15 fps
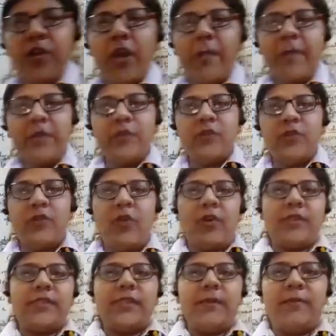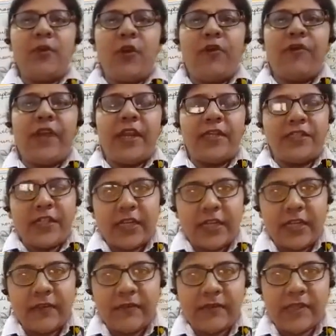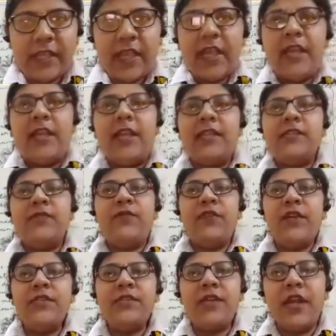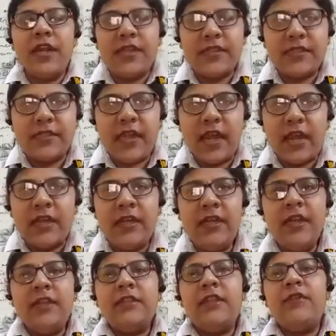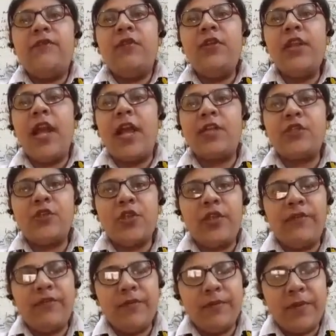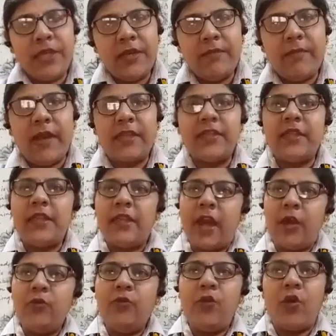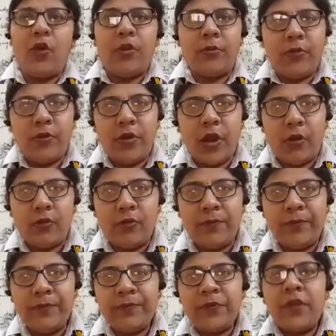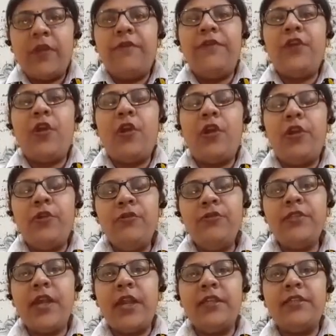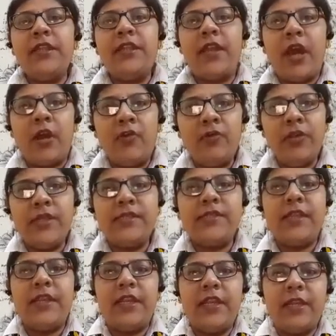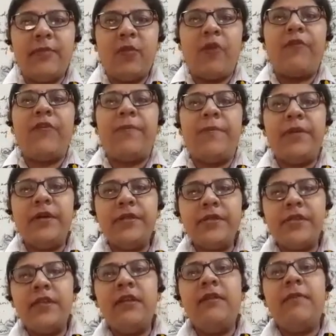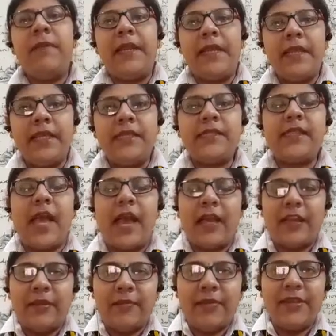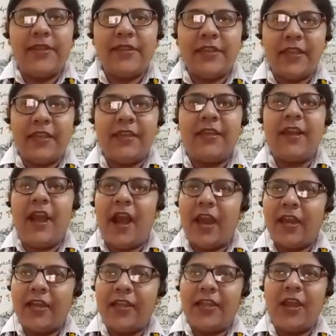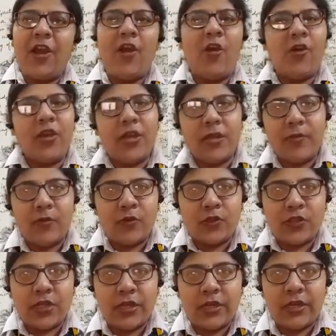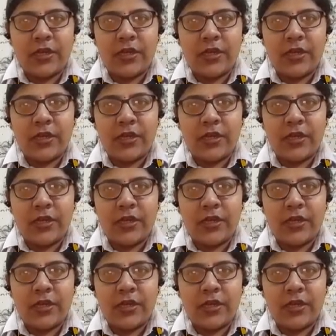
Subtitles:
coming to the concept of adjectives, let's first understand that what actually we mean by the noun or pronoun. We all know that the noun is the name of a person, place, animal, thing, idea, or emotion.